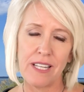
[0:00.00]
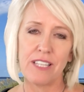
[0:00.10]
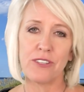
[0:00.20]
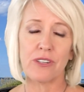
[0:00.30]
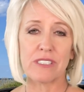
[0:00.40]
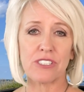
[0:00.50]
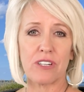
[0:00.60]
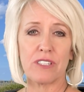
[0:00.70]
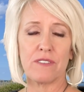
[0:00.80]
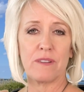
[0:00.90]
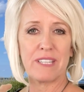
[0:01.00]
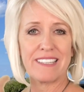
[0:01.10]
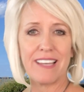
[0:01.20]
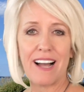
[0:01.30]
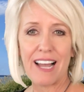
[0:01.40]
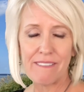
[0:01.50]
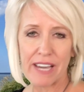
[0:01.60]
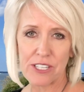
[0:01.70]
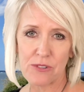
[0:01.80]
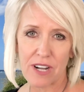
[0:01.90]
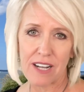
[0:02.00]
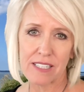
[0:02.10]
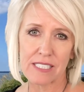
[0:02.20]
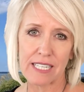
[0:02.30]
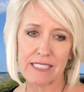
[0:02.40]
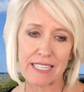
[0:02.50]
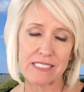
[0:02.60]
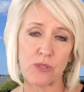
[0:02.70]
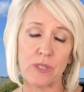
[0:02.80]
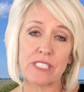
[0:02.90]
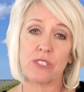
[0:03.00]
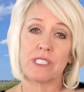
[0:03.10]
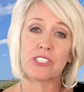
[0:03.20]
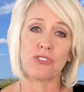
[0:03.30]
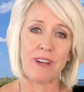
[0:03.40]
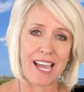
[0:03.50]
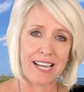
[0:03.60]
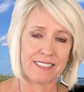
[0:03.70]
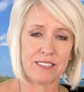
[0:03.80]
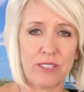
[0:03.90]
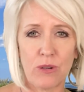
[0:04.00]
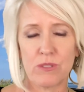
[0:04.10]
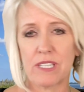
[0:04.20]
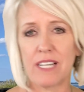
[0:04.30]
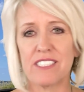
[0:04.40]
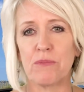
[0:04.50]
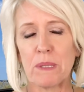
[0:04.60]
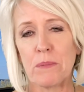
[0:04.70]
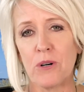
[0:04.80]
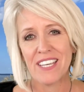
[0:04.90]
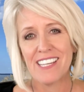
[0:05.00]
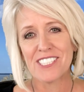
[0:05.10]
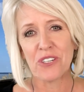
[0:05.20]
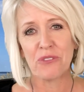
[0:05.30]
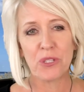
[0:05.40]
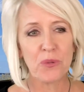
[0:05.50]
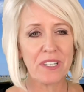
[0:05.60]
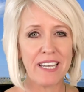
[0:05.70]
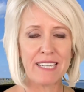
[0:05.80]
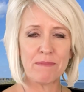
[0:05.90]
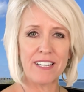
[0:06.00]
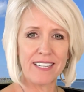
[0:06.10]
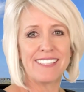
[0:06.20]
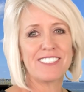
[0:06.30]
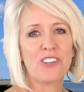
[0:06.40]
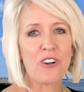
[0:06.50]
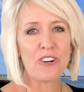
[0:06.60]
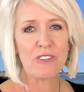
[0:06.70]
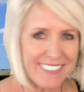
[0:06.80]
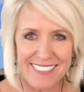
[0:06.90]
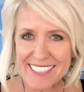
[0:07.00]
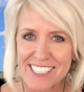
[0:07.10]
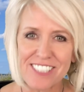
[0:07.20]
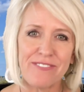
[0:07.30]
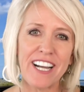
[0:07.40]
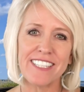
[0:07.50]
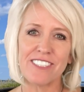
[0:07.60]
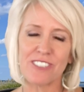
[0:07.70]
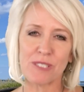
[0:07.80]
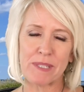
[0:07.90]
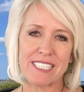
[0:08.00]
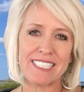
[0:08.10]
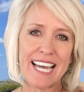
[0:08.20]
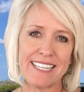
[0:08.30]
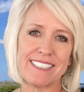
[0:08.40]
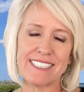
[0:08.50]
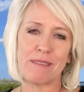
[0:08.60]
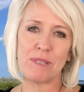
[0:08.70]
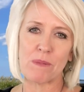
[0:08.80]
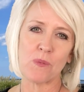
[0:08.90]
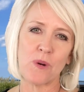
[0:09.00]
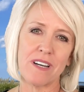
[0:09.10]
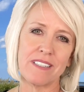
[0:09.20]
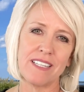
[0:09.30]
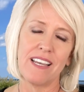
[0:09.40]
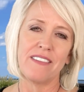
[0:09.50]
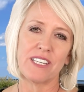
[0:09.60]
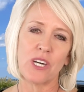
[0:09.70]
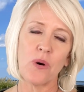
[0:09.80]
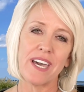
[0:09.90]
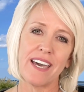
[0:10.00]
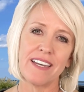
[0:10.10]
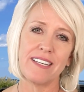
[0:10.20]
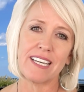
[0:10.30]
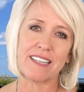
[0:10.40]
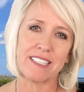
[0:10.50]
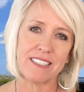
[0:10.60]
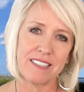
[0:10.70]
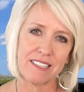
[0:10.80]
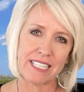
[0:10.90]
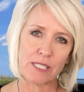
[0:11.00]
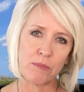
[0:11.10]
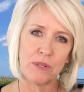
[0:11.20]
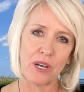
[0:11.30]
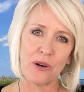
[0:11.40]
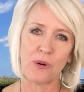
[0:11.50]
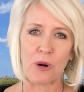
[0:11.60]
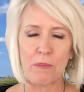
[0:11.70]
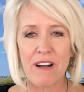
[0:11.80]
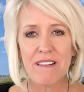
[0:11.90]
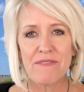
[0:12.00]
you're going to start to get the high value content that's going to attract those kinds of people. So if you would like my starter niche finders, because that is step number one, then go ahead and click on the links below or above,